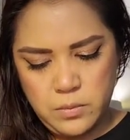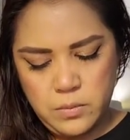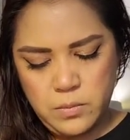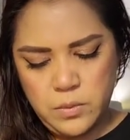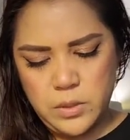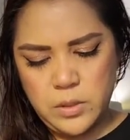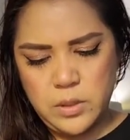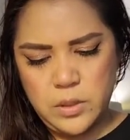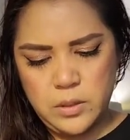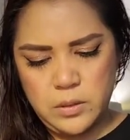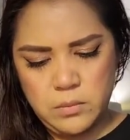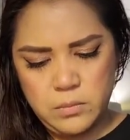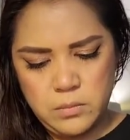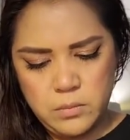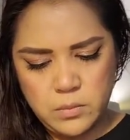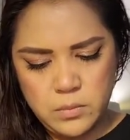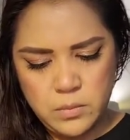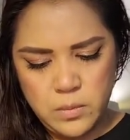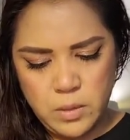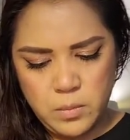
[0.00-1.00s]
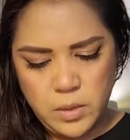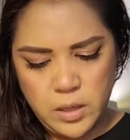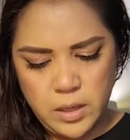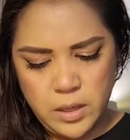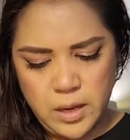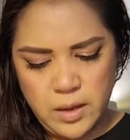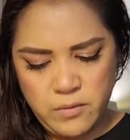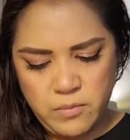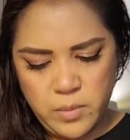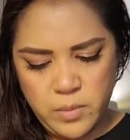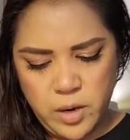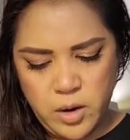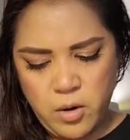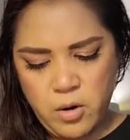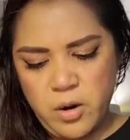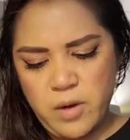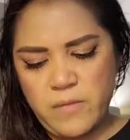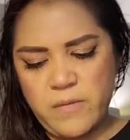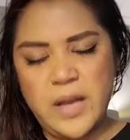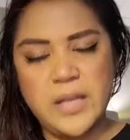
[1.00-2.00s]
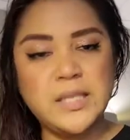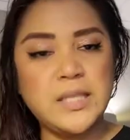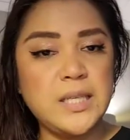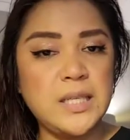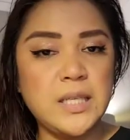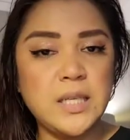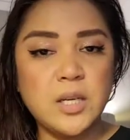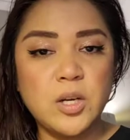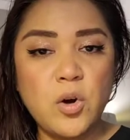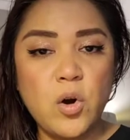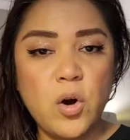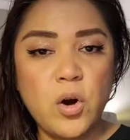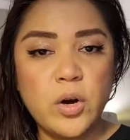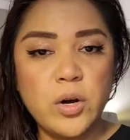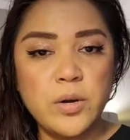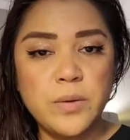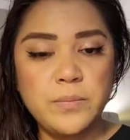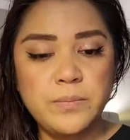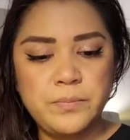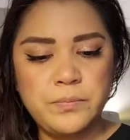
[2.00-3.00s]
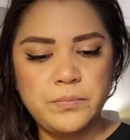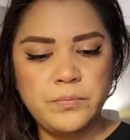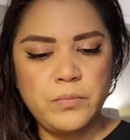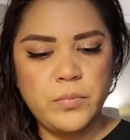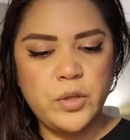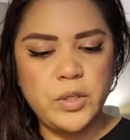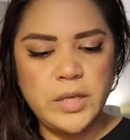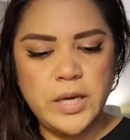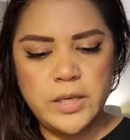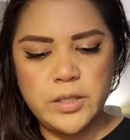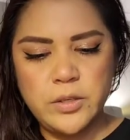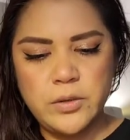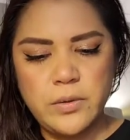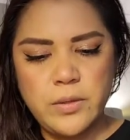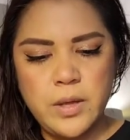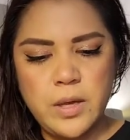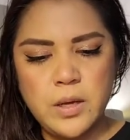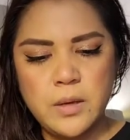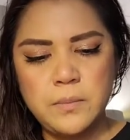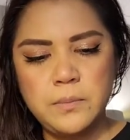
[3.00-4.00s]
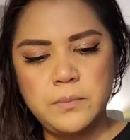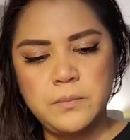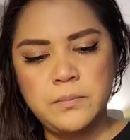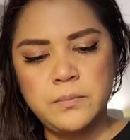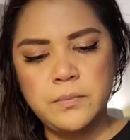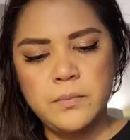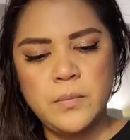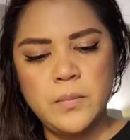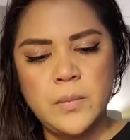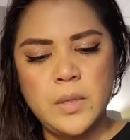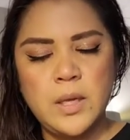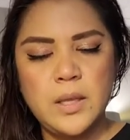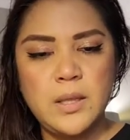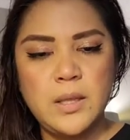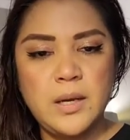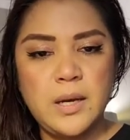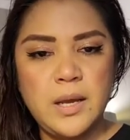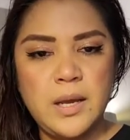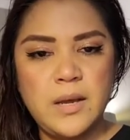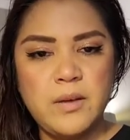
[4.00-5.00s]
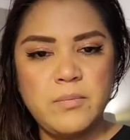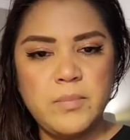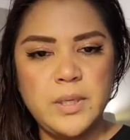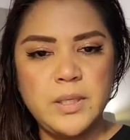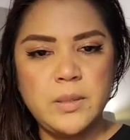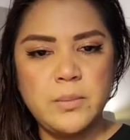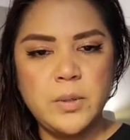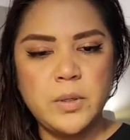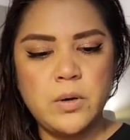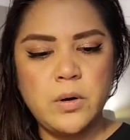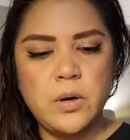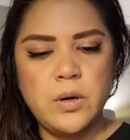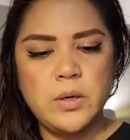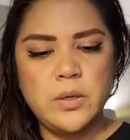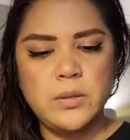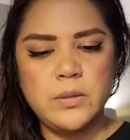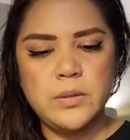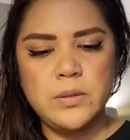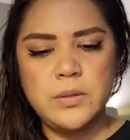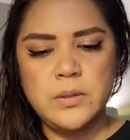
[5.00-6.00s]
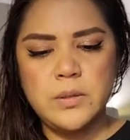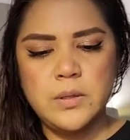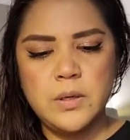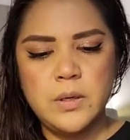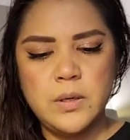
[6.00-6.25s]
which I, I mean, I have my RFID card protector thing. And then I have my debit cards